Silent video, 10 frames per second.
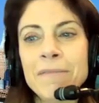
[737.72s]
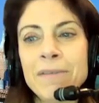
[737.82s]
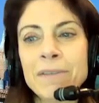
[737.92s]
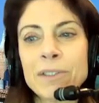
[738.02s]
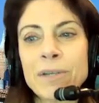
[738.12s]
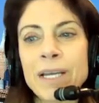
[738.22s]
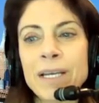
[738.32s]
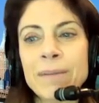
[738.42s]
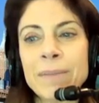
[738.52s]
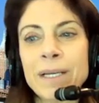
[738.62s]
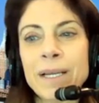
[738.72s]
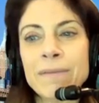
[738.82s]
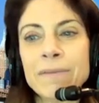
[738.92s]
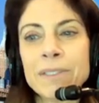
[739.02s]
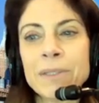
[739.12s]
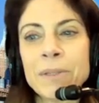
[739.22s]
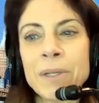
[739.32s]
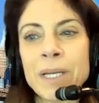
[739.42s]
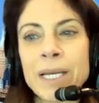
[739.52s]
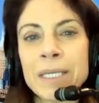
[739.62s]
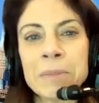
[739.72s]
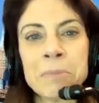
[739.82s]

Never tried. I'm gonna have to. Okay.